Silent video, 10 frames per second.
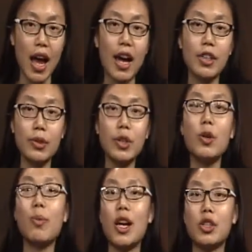I don't know
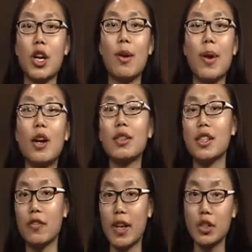much about
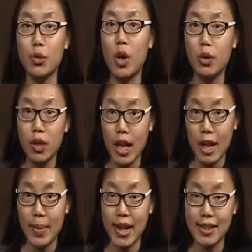this festival,
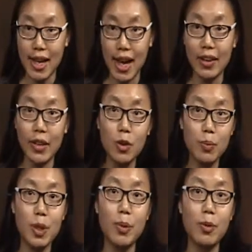but I know
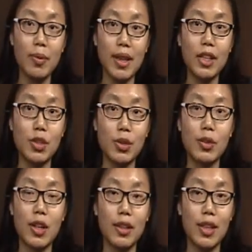people play
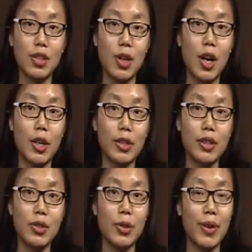jokes on each other
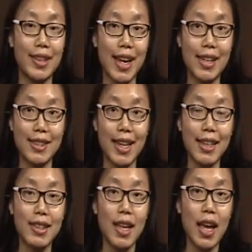during that day.
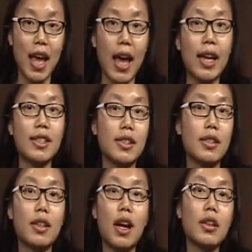It's
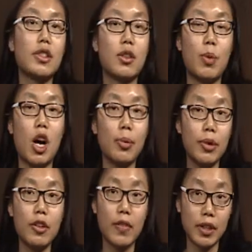not a
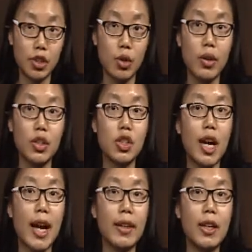popular festival in
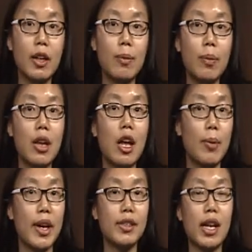China,
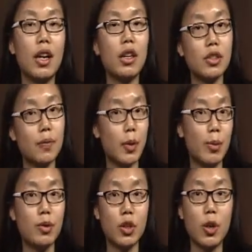but a lot of
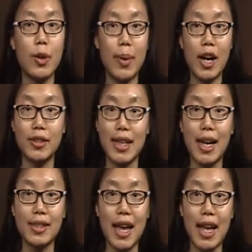people know about
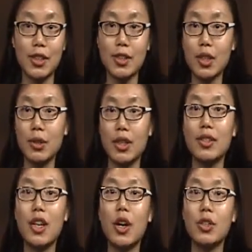that, and
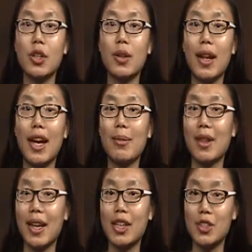students also like
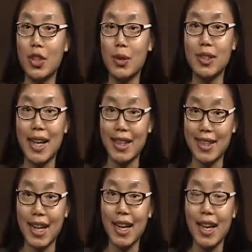playing jokes that day.